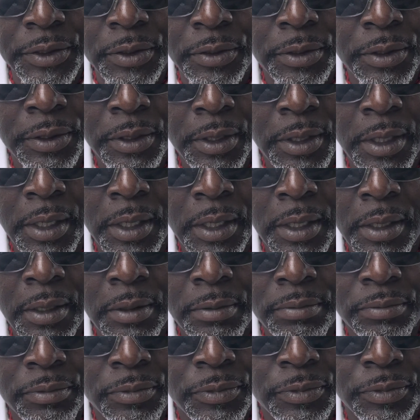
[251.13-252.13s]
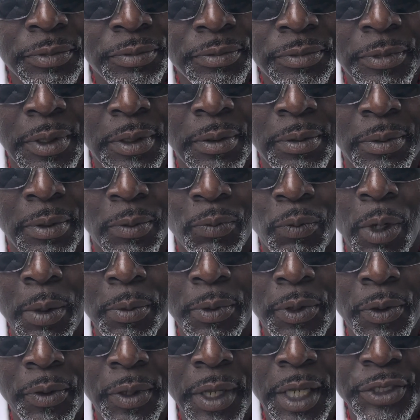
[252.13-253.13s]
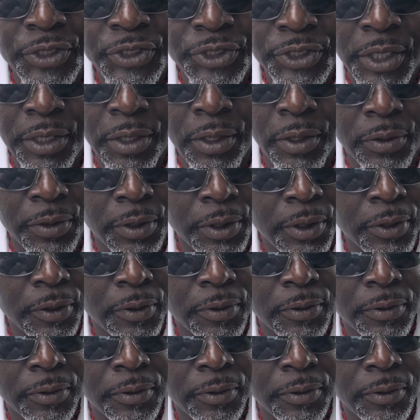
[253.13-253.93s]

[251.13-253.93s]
a woman don't get shit on her.